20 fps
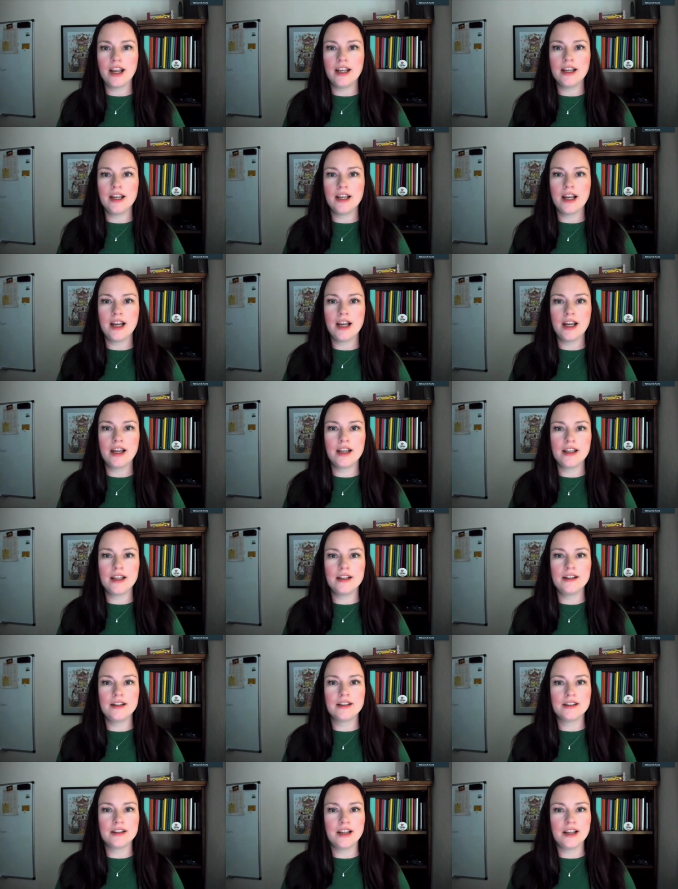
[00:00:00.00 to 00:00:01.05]
I
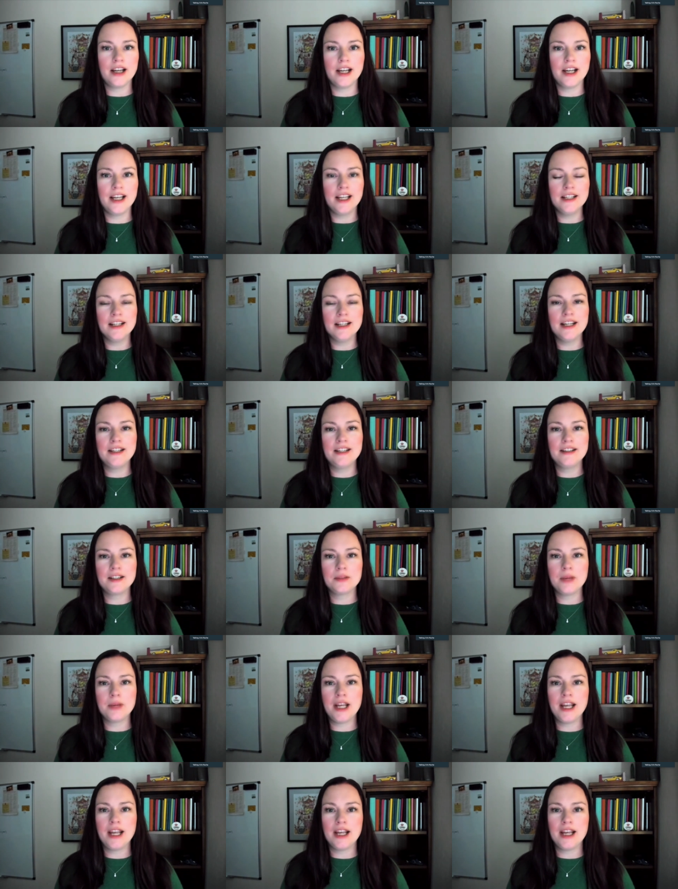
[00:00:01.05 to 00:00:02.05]
had an idea